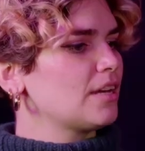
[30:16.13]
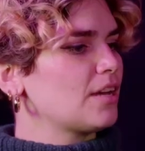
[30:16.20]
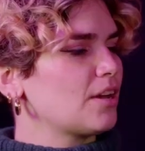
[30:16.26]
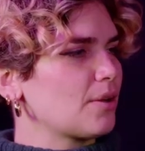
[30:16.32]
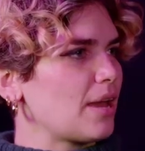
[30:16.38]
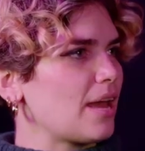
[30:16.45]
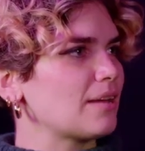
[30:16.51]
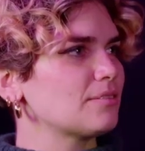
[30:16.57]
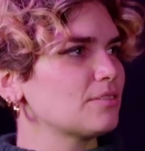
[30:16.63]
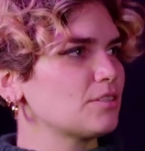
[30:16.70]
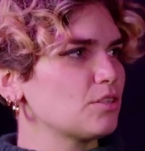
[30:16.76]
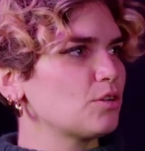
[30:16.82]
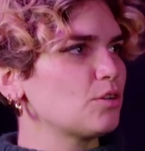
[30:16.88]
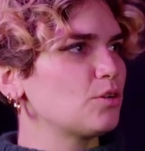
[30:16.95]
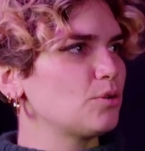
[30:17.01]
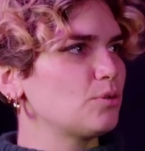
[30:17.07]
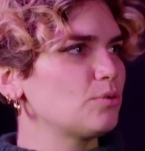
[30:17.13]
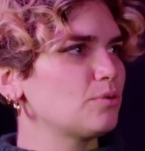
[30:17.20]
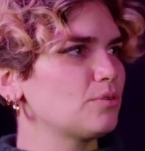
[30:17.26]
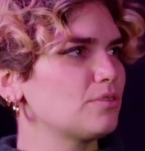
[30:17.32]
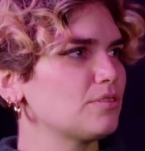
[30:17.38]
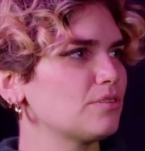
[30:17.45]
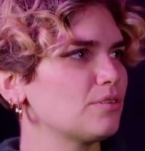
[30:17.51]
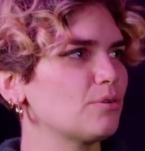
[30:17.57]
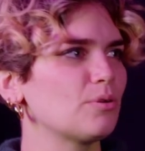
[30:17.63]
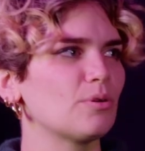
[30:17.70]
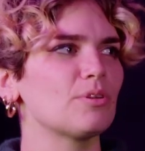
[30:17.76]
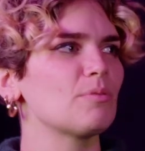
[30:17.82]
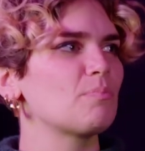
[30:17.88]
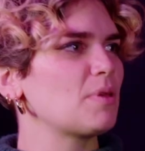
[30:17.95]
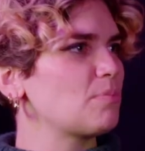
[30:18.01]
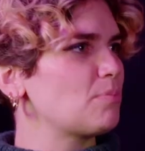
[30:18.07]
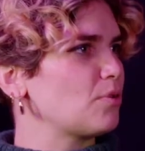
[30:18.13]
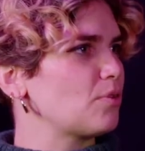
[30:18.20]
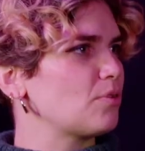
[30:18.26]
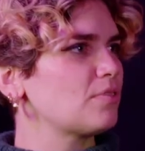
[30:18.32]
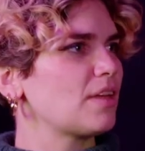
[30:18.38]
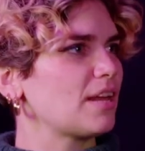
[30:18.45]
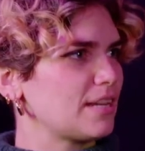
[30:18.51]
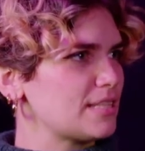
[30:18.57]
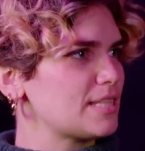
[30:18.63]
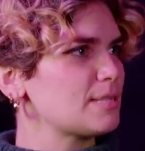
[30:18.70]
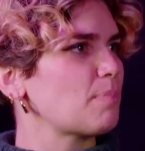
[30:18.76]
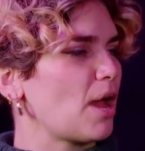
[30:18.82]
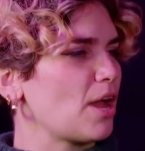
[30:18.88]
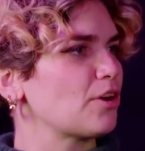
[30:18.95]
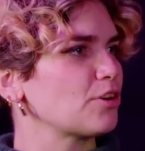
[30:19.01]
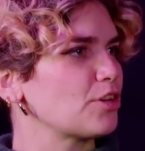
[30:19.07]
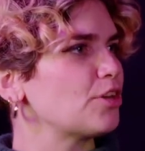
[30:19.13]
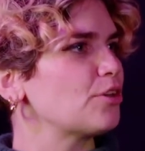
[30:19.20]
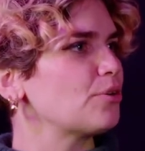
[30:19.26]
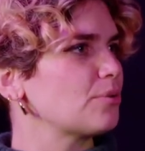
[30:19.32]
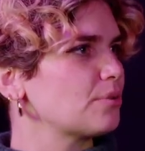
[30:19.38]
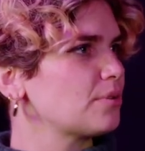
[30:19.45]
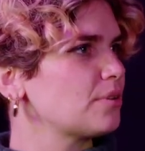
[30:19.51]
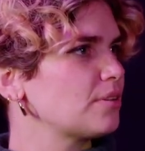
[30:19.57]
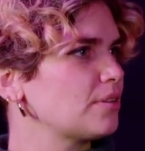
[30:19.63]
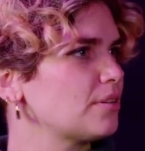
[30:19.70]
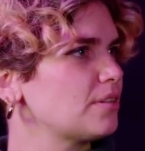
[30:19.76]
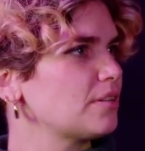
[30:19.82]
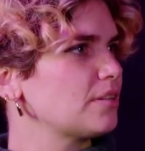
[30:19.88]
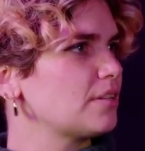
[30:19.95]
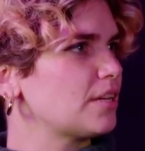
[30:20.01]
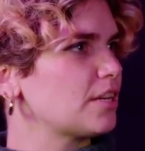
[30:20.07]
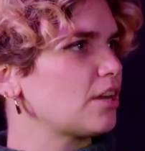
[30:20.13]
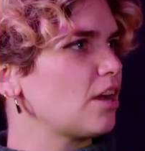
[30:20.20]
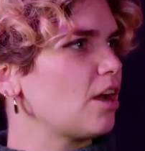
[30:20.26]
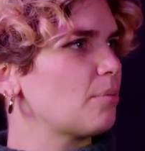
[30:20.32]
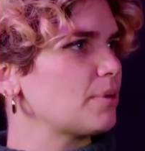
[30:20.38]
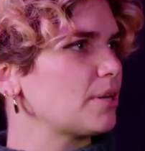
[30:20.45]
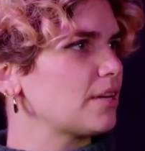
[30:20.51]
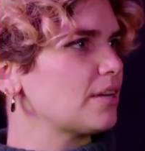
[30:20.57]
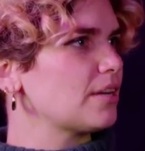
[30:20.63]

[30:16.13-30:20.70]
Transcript: Okay. Who are the people that inspire you in comedy?